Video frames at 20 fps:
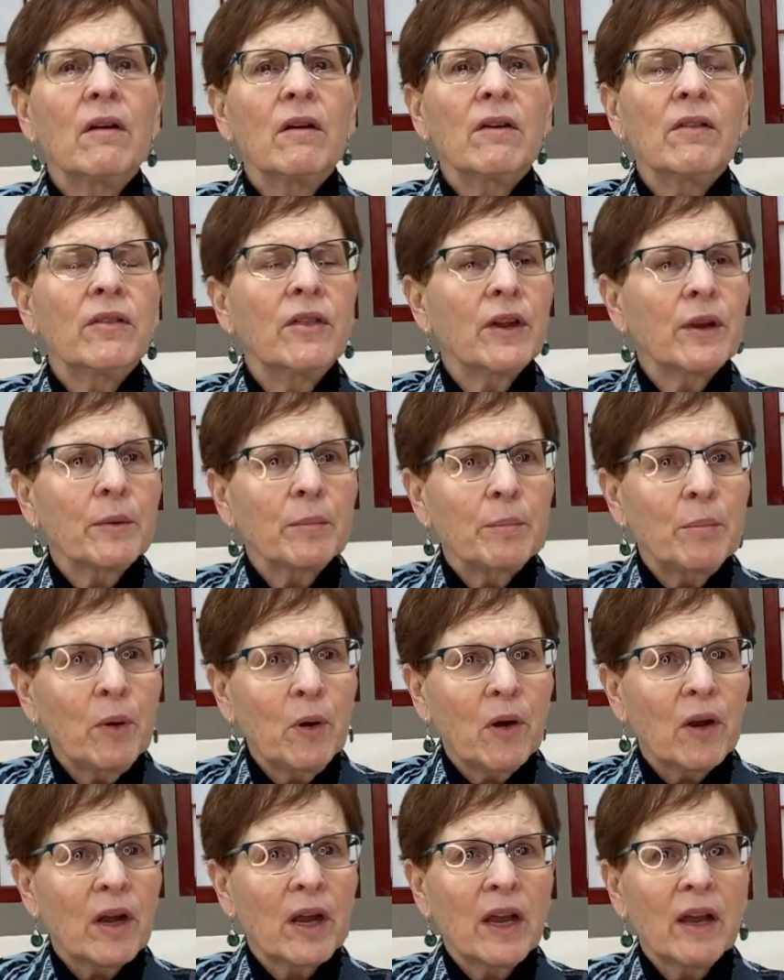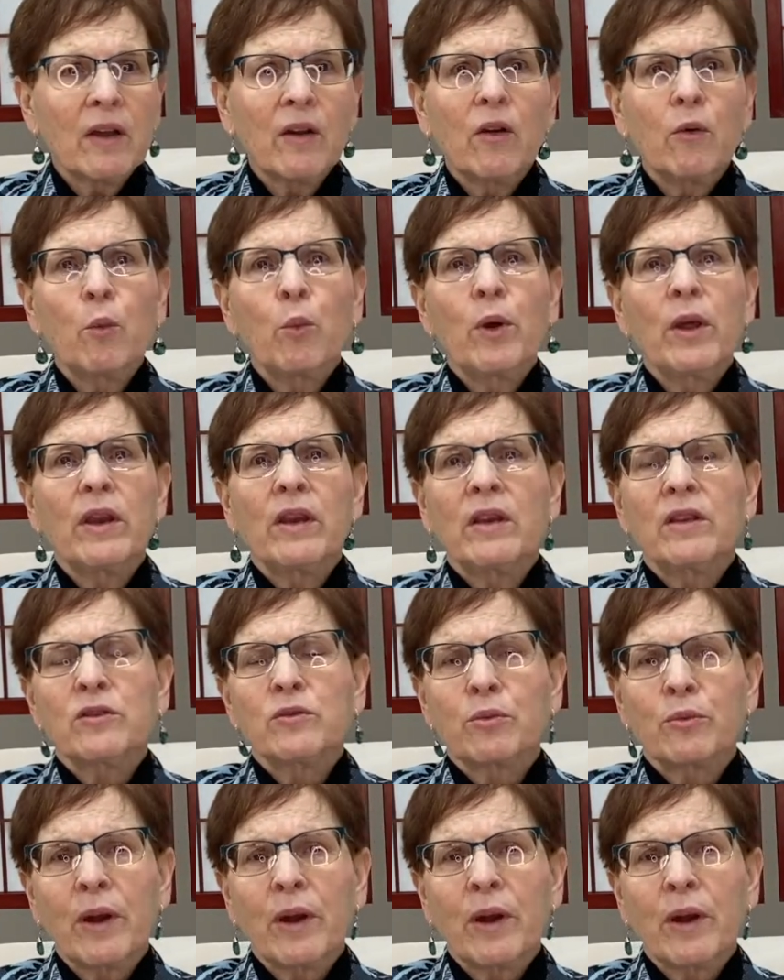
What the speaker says: their book when it's